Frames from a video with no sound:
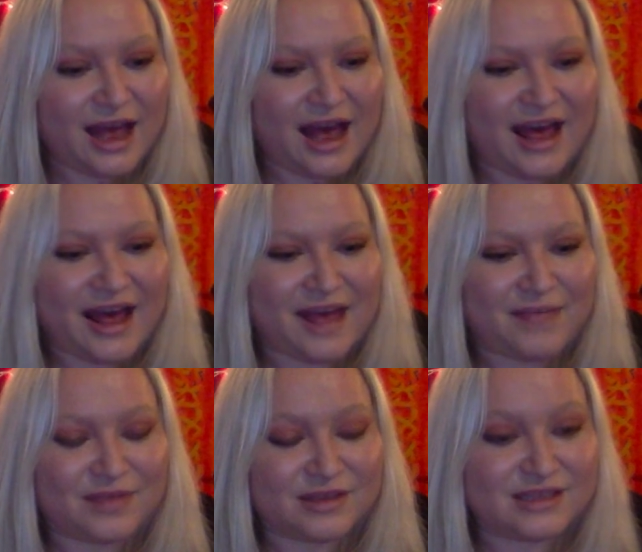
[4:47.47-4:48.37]

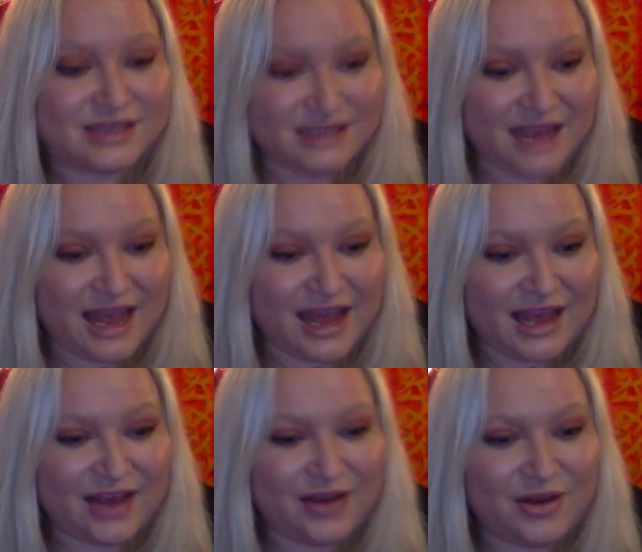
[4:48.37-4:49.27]

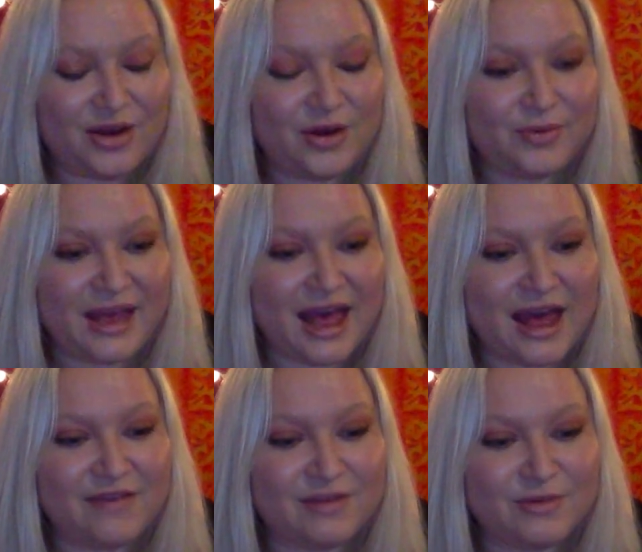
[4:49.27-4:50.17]
Today we
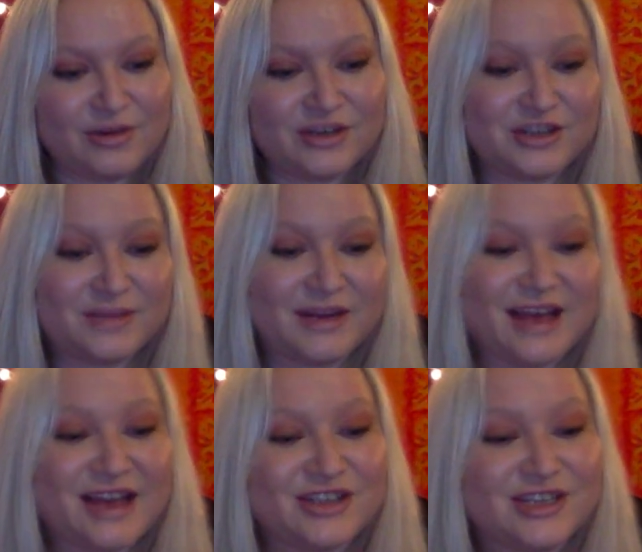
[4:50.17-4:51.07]
have the moon in Gemini
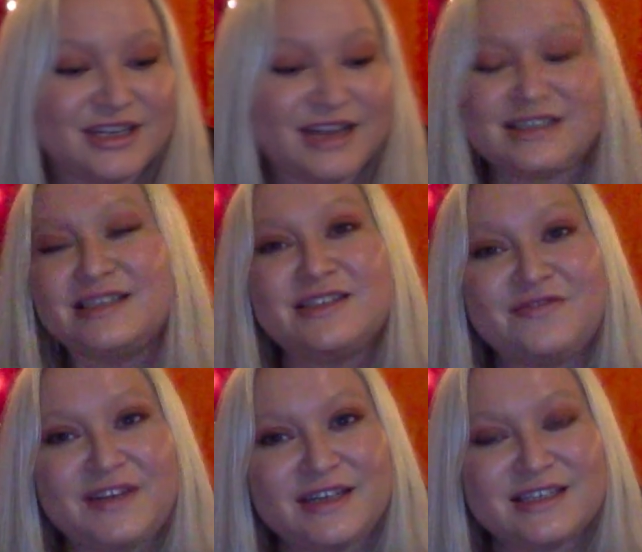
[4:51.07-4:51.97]
actually connecting to
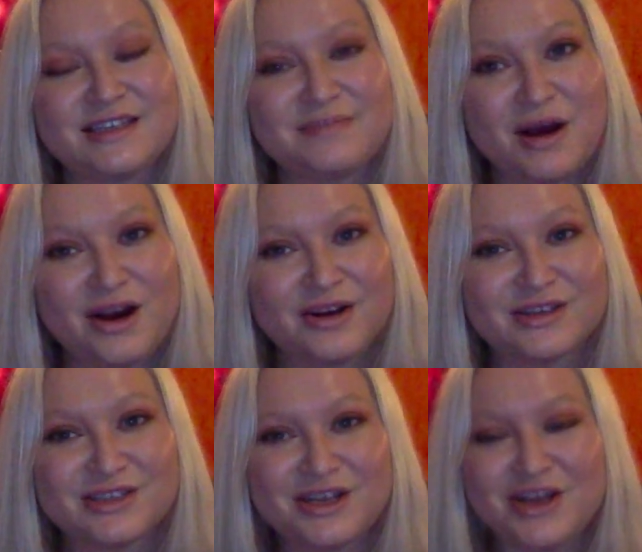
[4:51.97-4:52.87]
Venus and
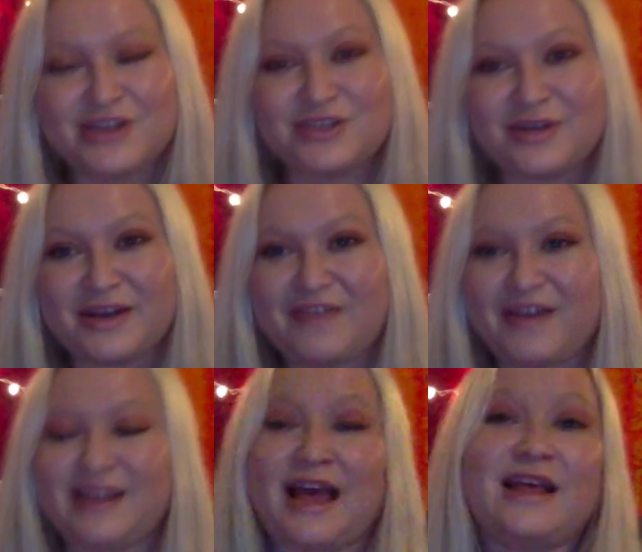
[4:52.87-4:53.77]
Mars. So
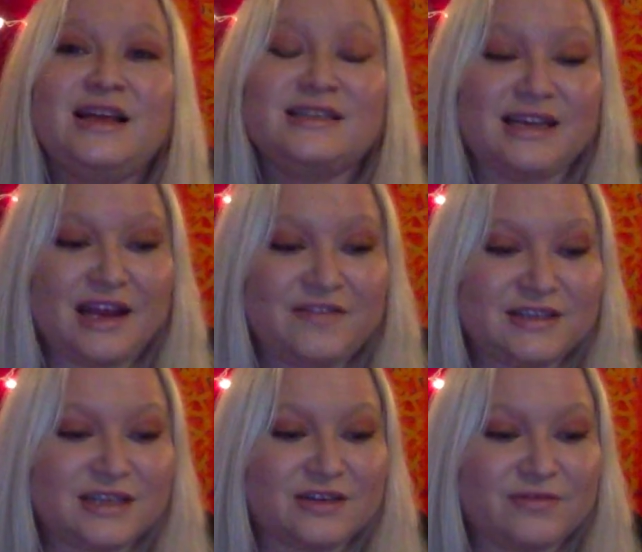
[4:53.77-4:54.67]
innovating that. Today
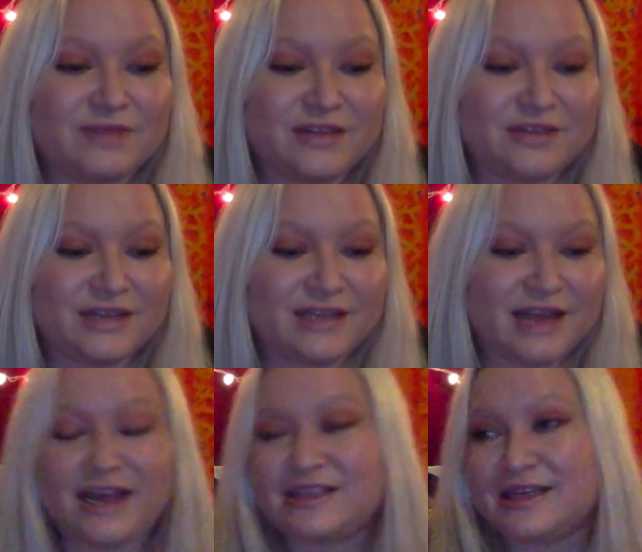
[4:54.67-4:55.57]
feels like a really great
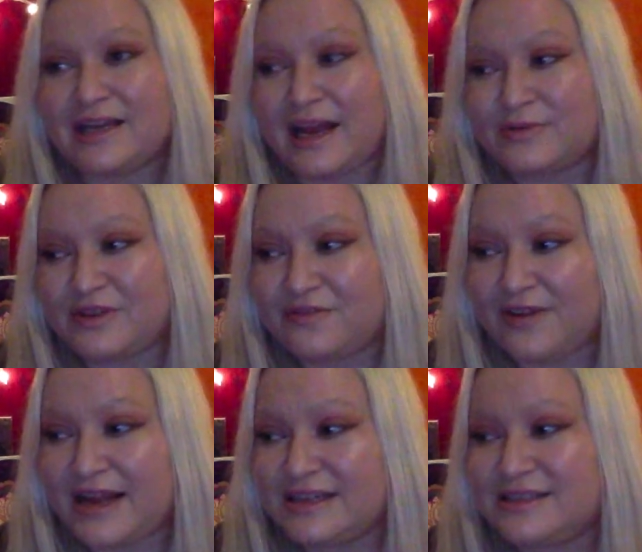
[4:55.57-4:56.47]
day to connect with
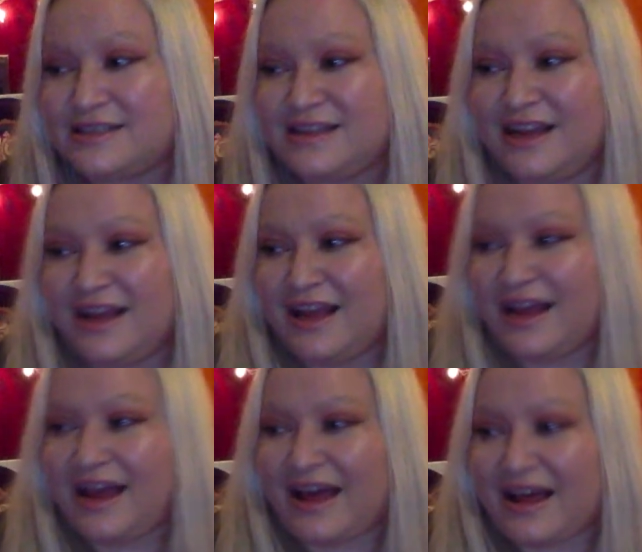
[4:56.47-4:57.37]
friends.
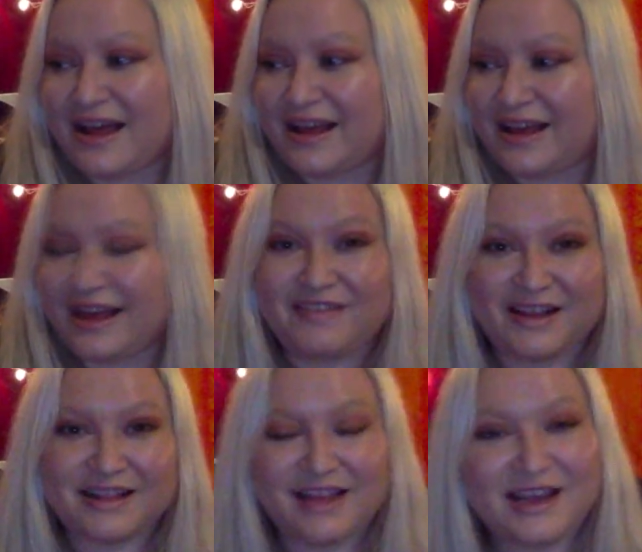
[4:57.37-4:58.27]
I
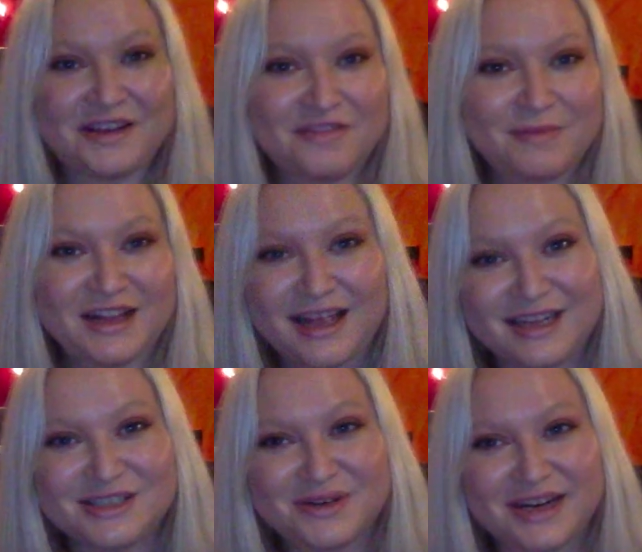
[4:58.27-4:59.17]
think lucky for my
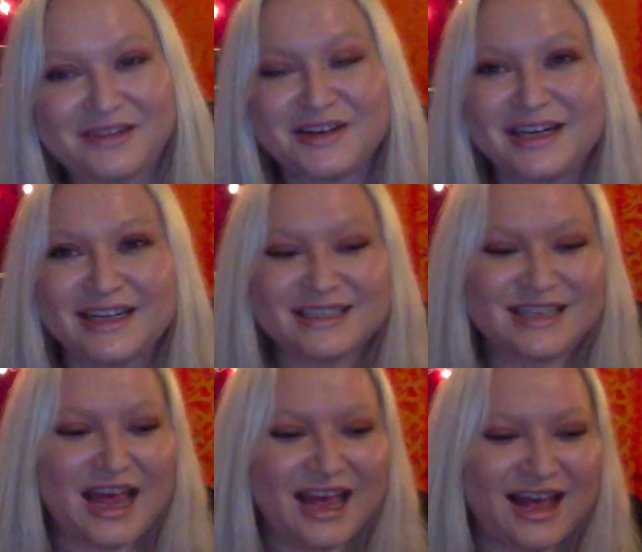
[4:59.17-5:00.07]
clients who are getting readings.
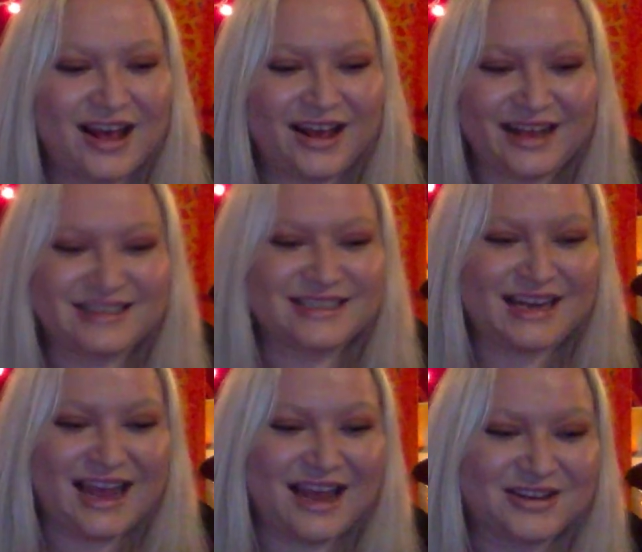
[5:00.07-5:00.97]

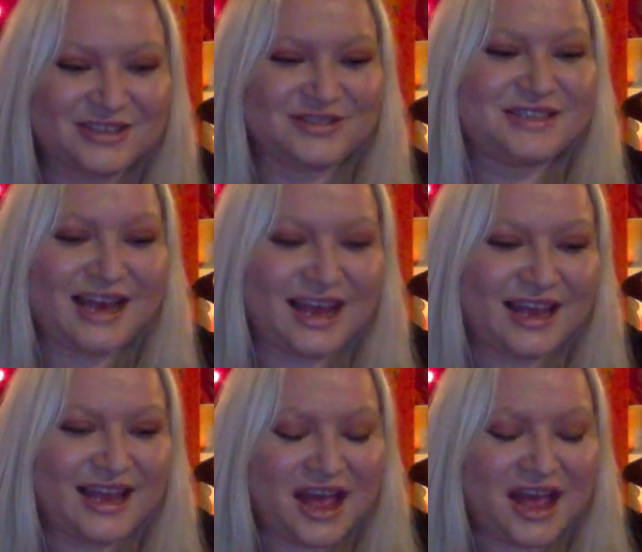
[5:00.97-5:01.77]
today on Tuesday.